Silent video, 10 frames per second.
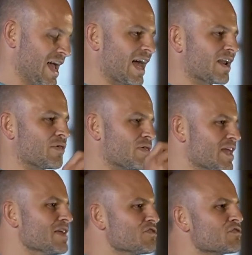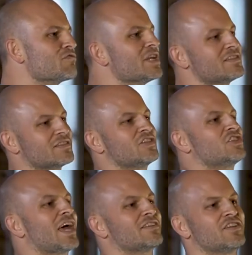And I think the reason that
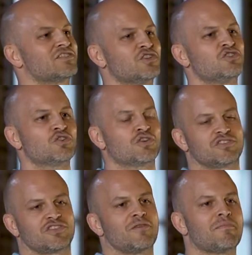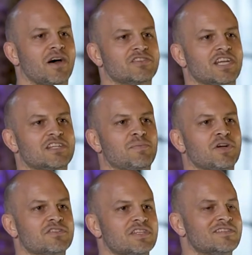jazz has endured so much is
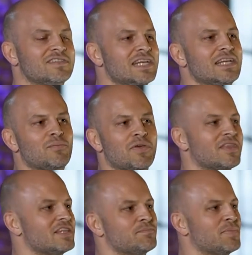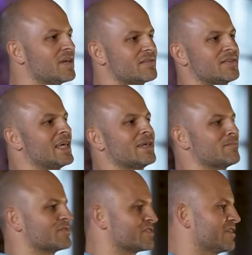because it's dealing with these big
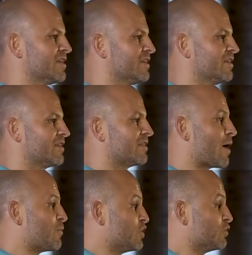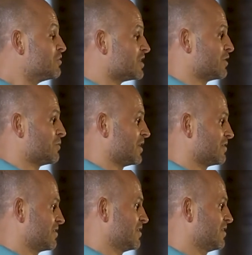themes that we all deal with.